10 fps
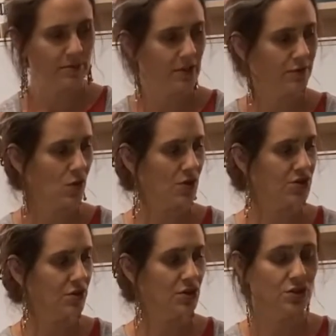but of
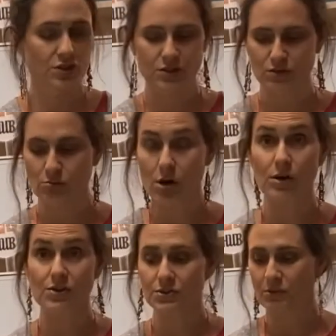course you can just use
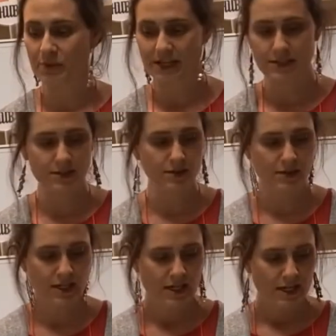markers or a pencil.